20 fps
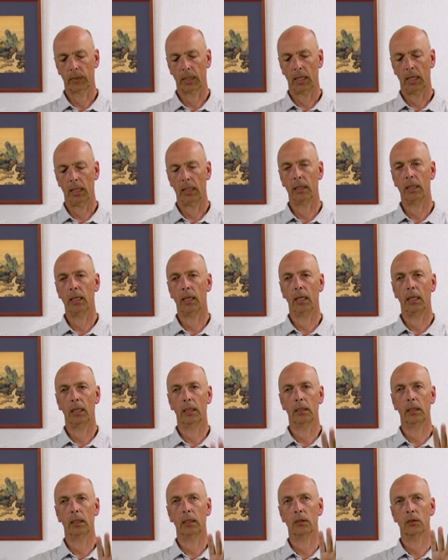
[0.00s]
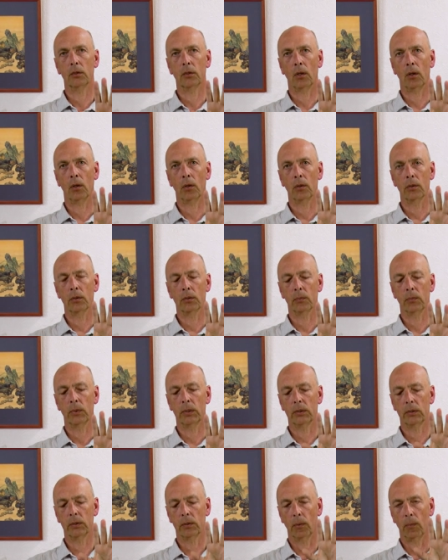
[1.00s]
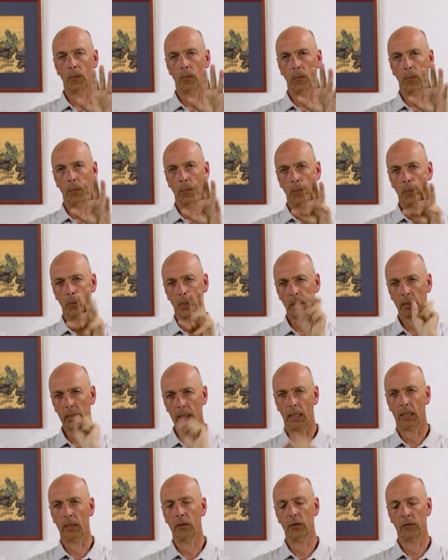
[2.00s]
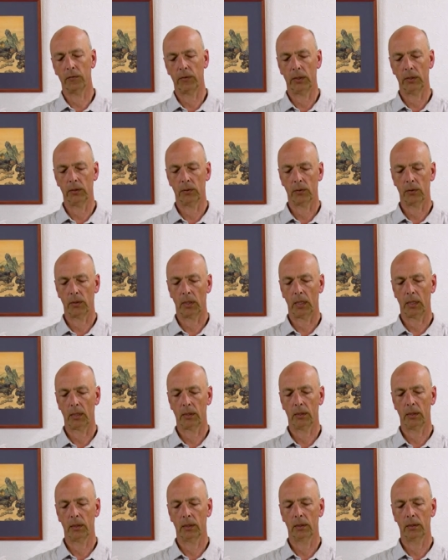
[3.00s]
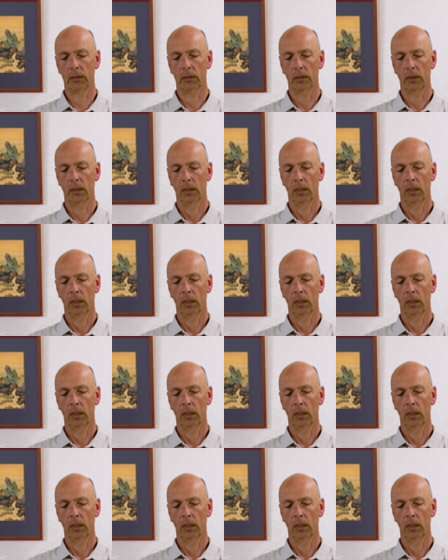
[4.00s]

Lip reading: and then he shows with what kind of instructions